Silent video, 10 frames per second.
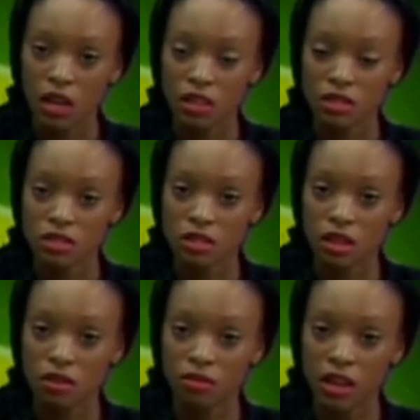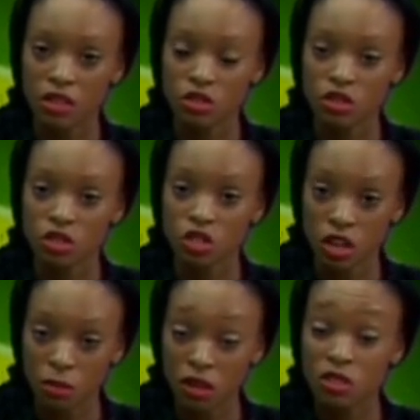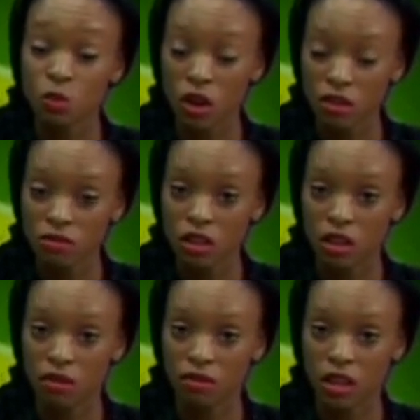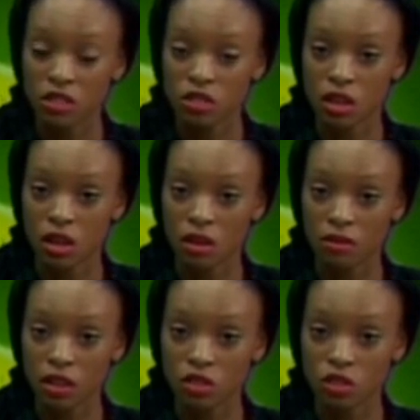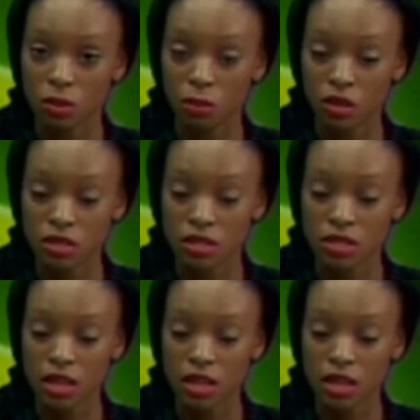He's the vice chairman. He's one of the vice chairpersons.